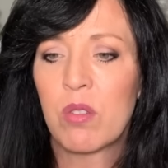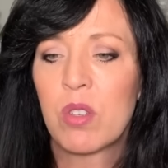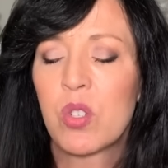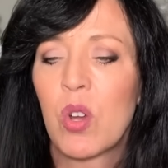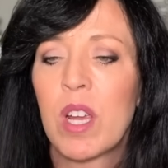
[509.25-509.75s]

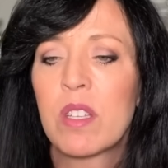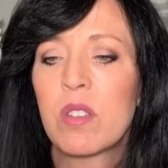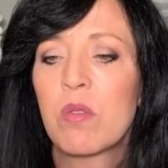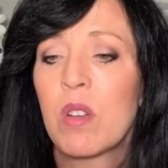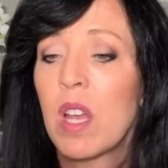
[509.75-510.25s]
You're trying
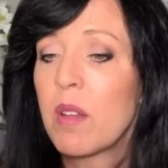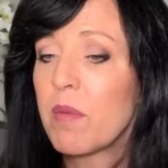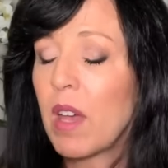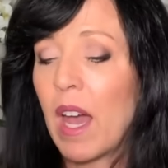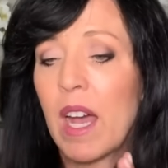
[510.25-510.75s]
to
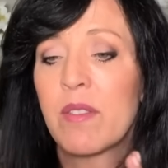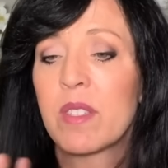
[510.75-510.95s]
have